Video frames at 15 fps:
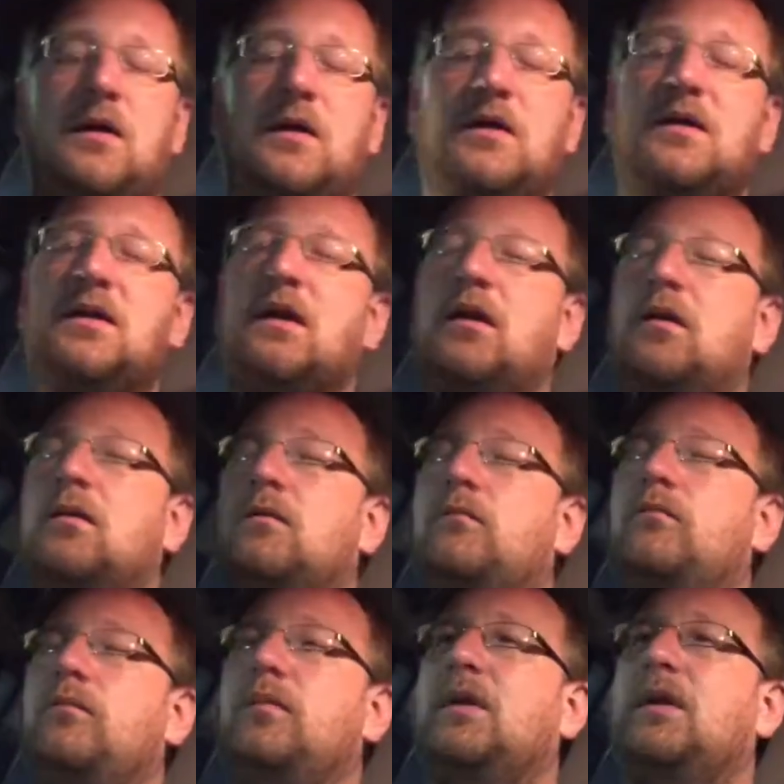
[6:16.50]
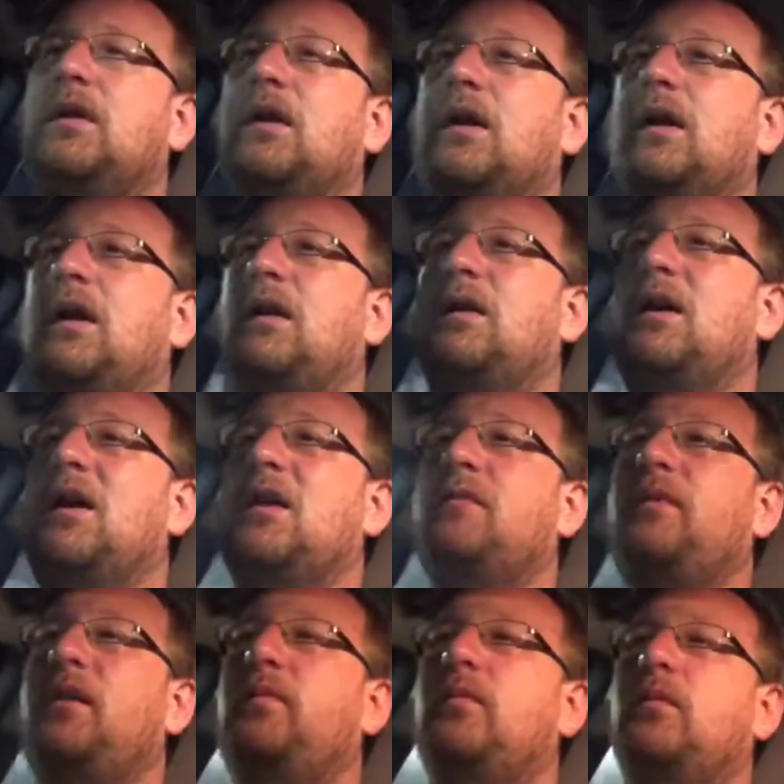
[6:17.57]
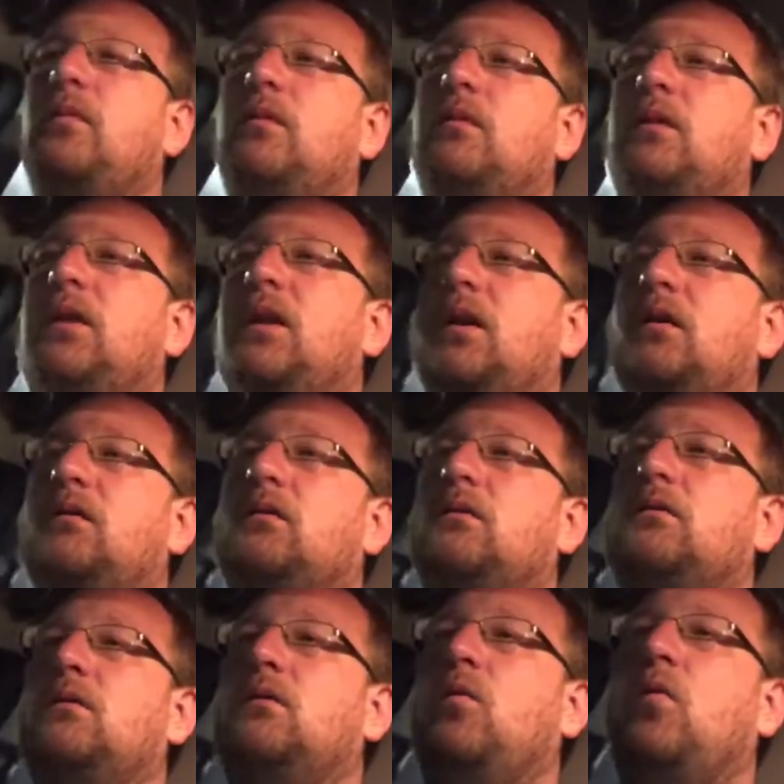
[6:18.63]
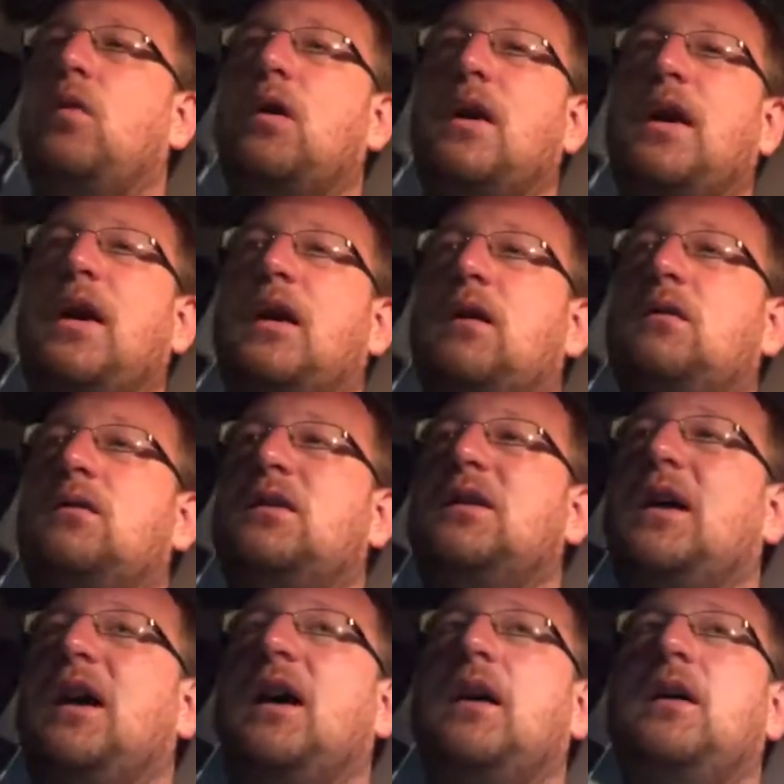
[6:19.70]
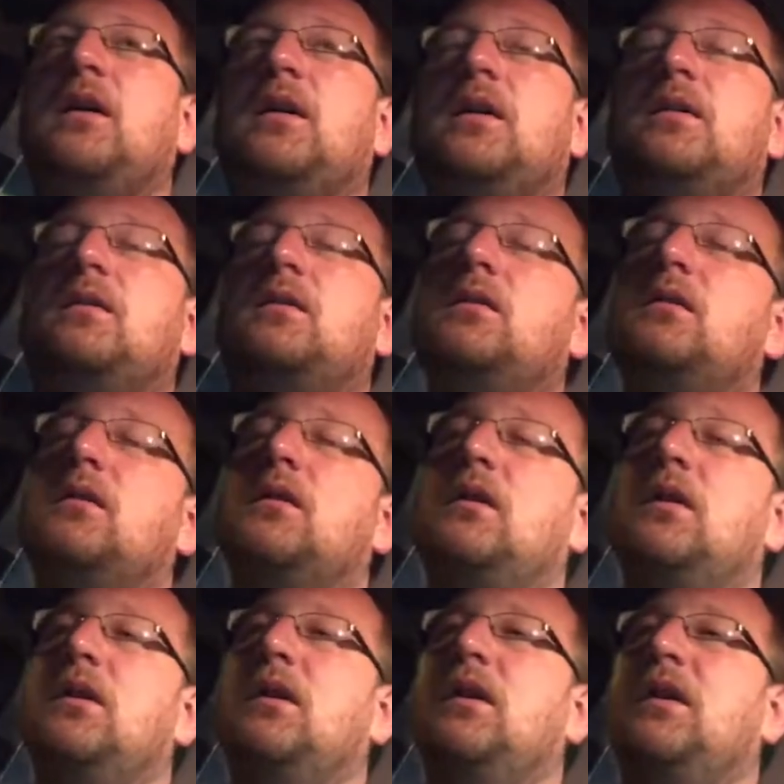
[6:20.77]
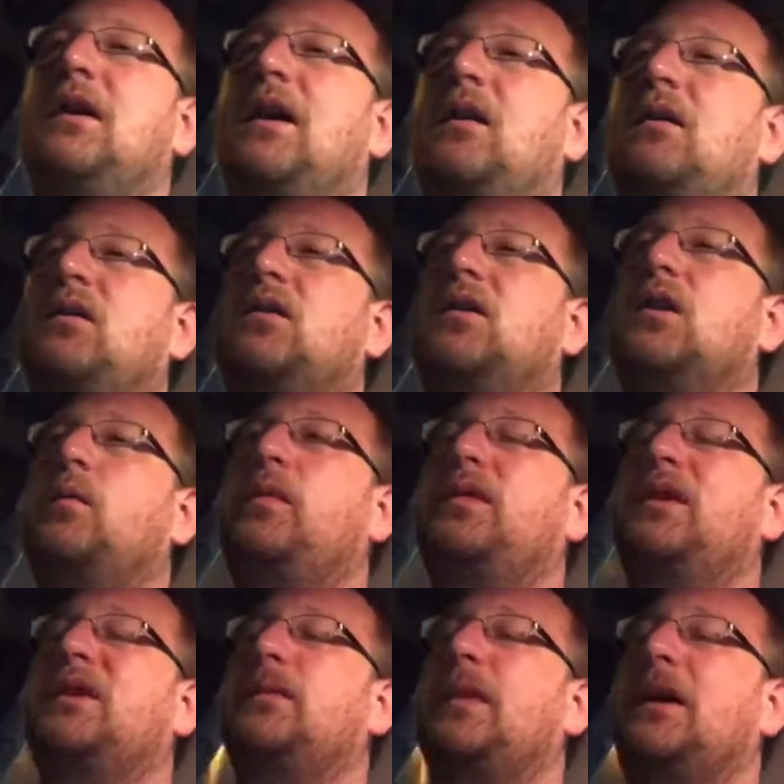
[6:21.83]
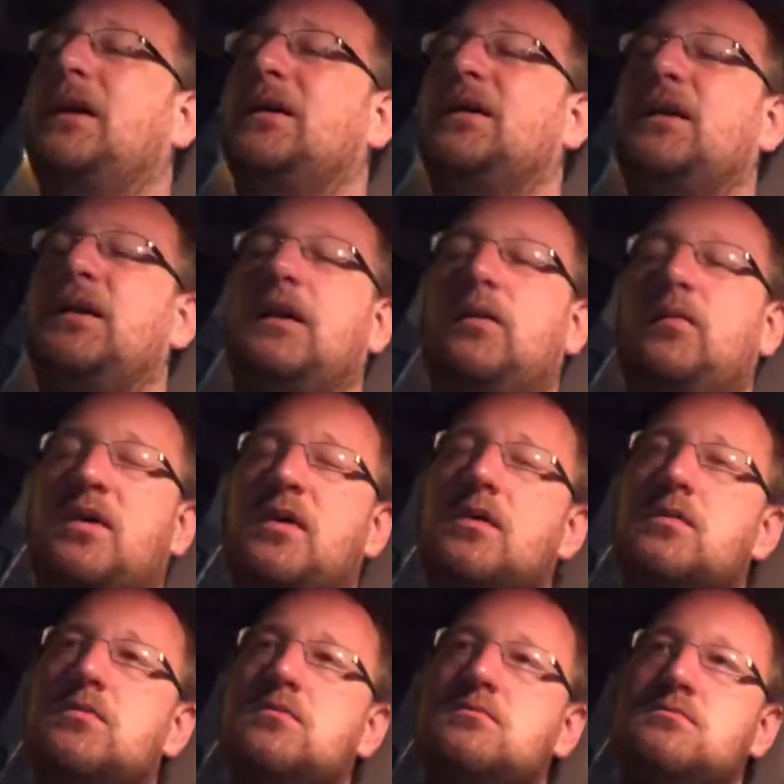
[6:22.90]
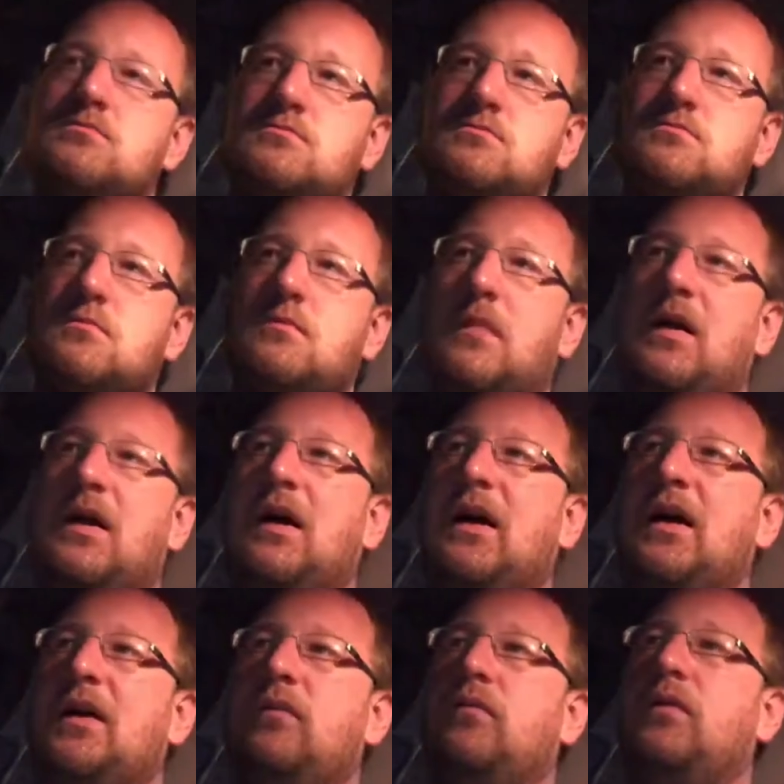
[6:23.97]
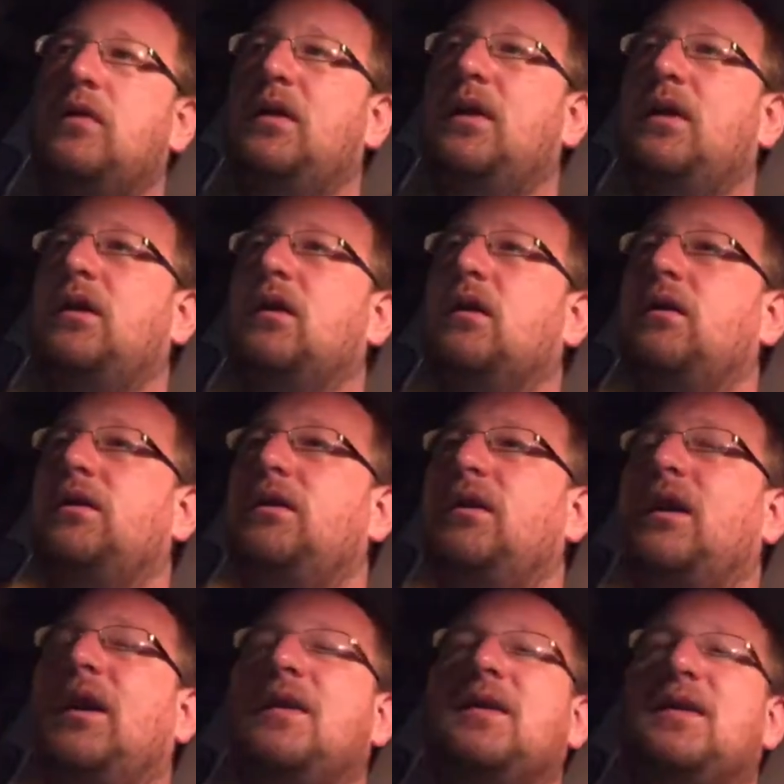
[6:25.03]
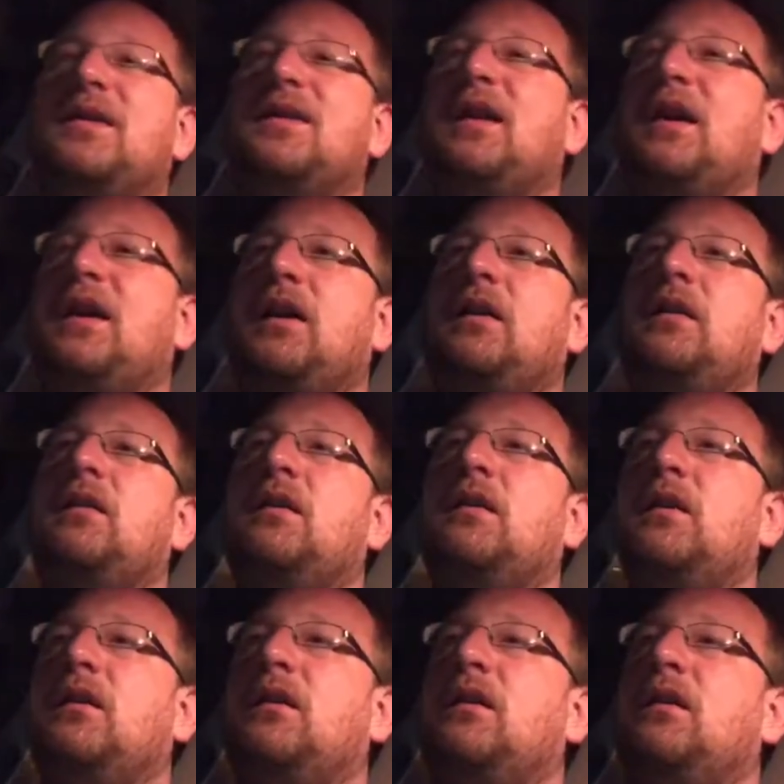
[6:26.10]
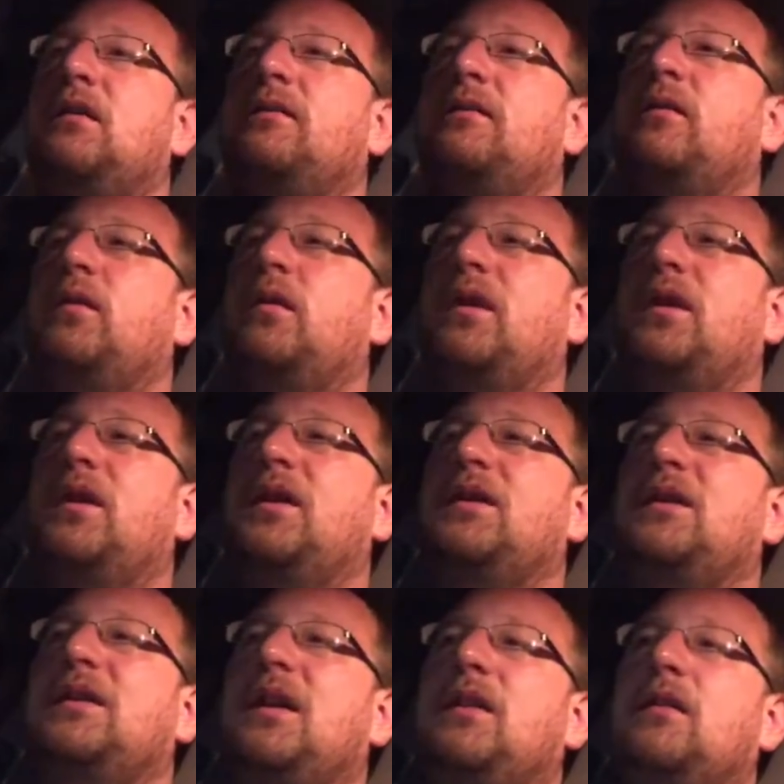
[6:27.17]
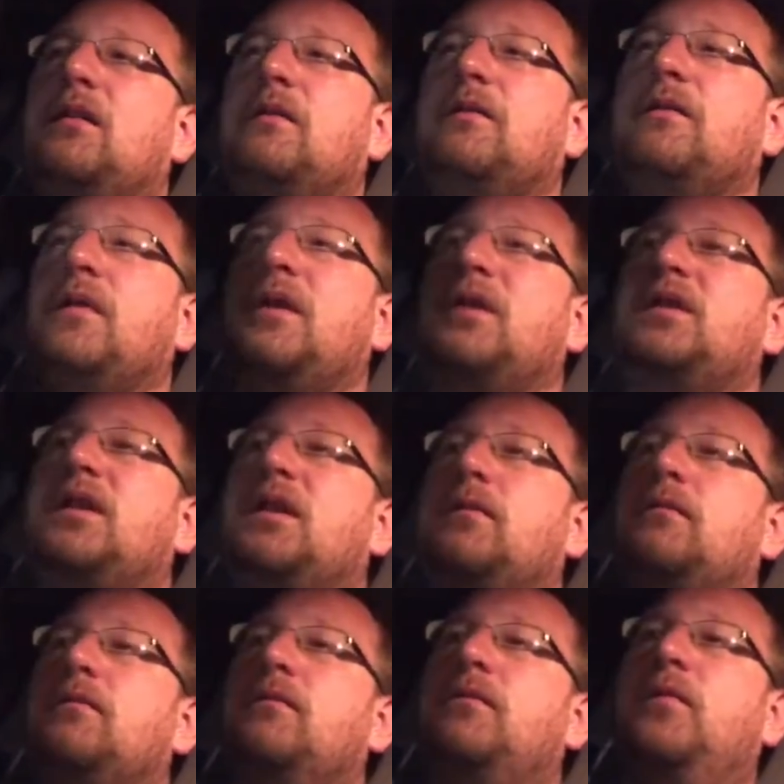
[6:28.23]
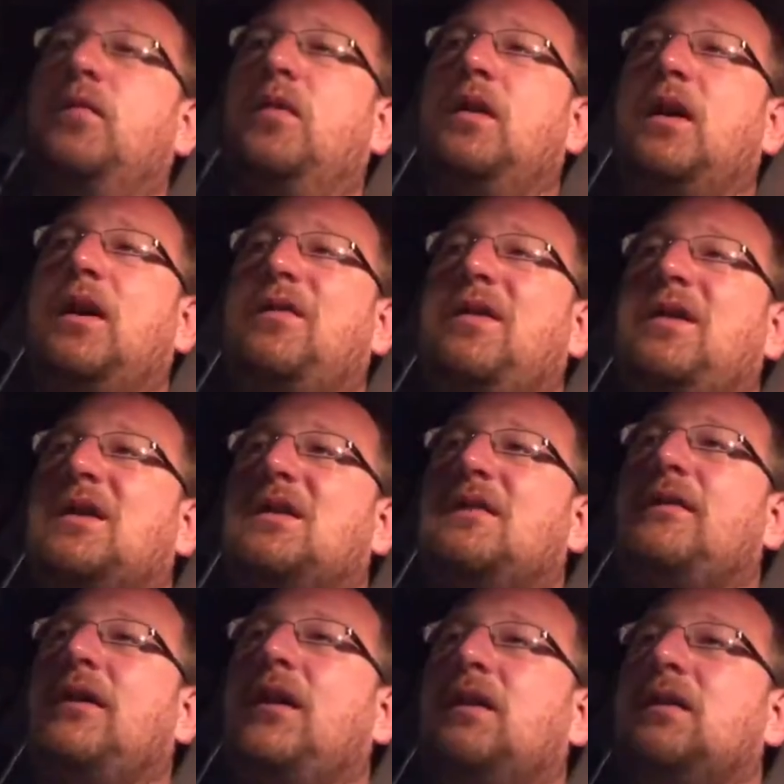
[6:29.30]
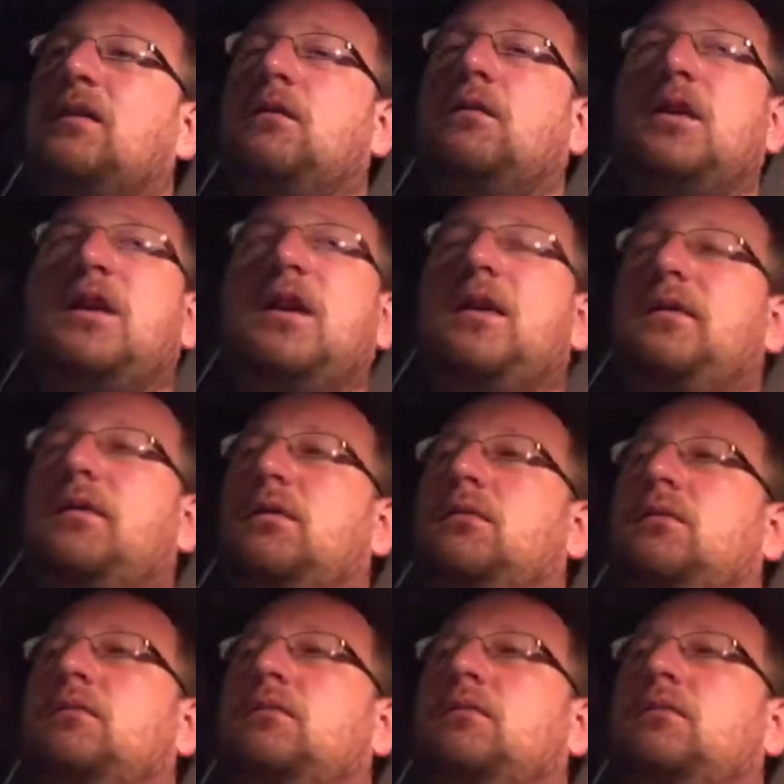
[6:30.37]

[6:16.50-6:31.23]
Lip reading: So a lot of people get worn out and tired and kind of lose hope with the spouse in, but I really encourage you guys to stay for the sake of friendship. We're in this foxhole together.